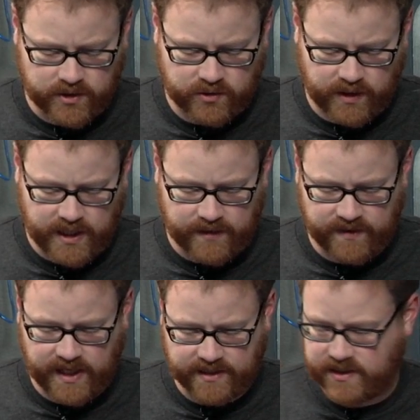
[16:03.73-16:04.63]
screen of
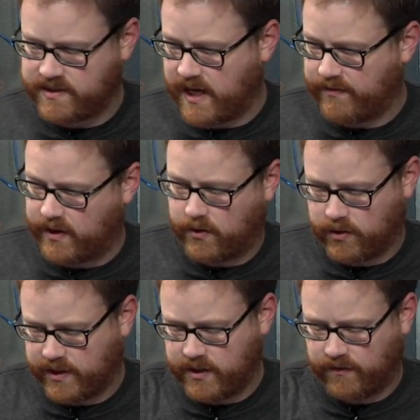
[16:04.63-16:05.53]
the Nexus seven or
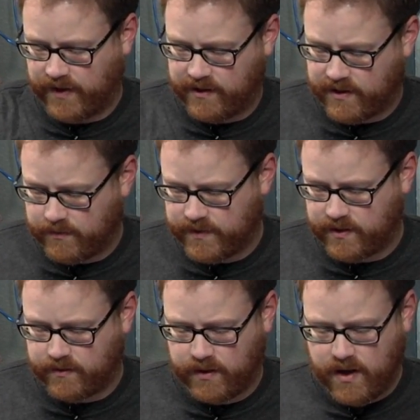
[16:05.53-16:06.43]
the Kindle Fire, their
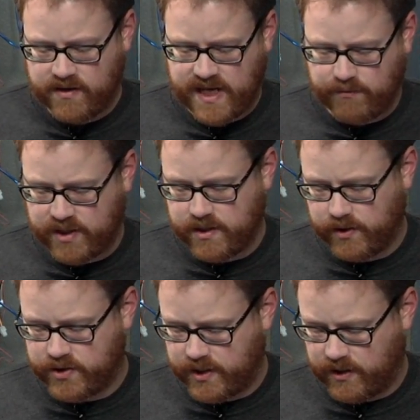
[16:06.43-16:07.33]
their same
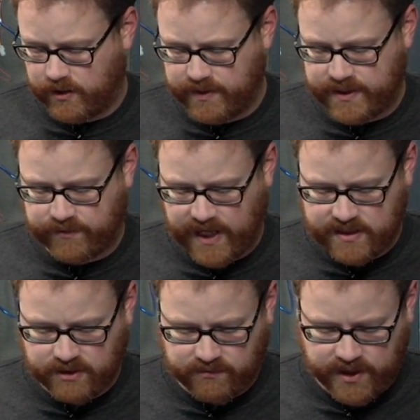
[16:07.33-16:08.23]
resolution, a little bit different
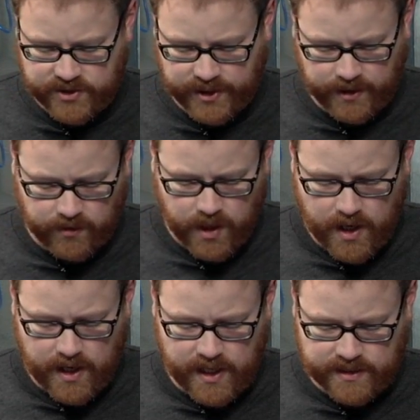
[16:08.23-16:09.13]
aspect ratio,
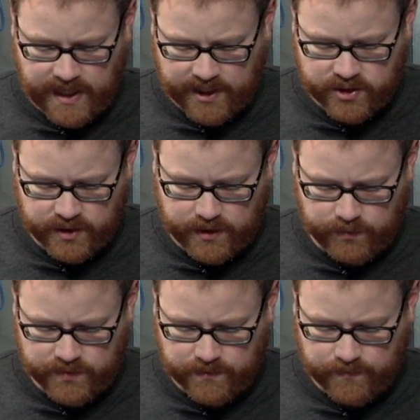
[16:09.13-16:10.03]
is actually
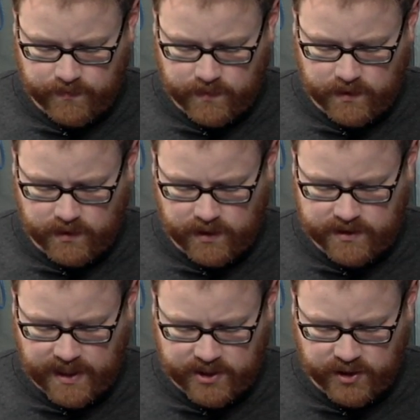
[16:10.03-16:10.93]
oops,
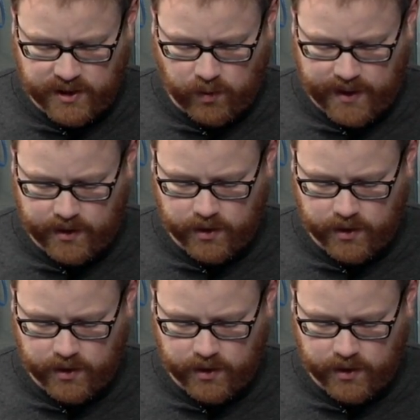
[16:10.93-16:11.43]
is actually quite